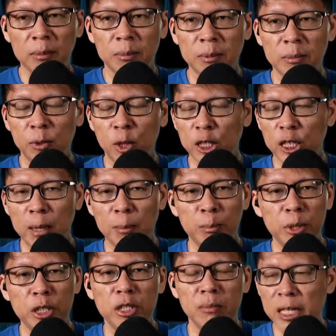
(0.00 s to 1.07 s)
more
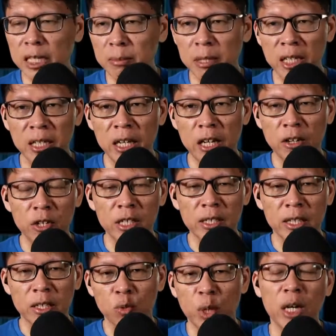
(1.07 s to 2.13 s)
accomplished in many, many areas
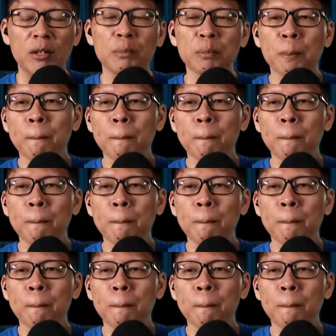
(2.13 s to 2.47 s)
as well.